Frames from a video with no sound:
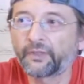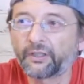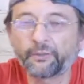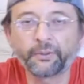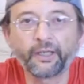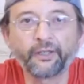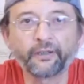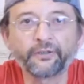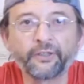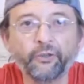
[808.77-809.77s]

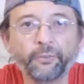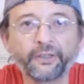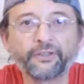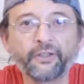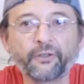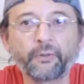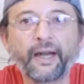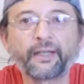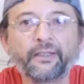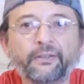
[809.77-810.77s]
players and who brings in the
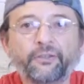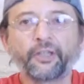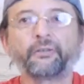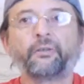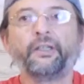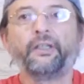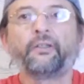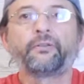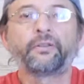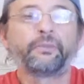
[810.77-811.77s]
rackets, generally, you
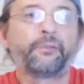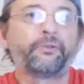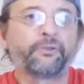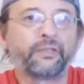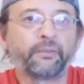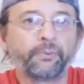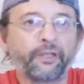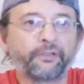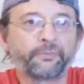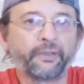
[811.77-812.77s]
know, sometimes you'll see the
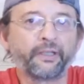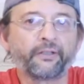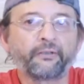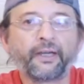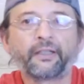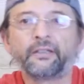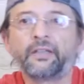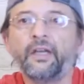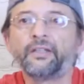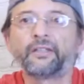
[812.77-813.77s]
players bring in the rackets,
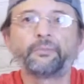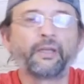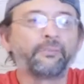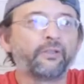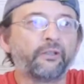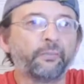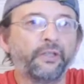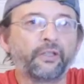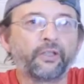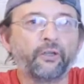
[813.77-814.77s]
sometimes it'll
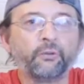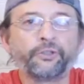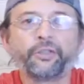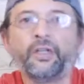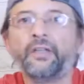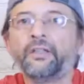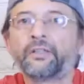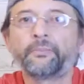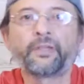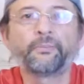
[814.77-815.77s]
be the coach,
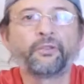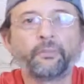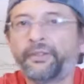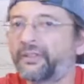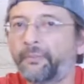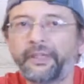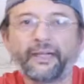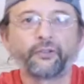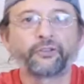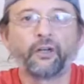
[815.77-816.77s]
sometimes it'll be somebody
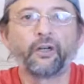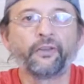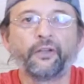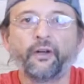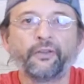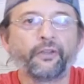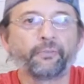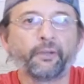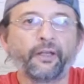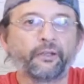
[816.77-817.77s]
else on the
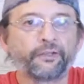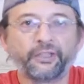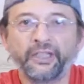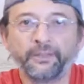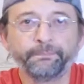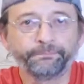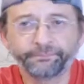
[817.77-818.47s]
players team.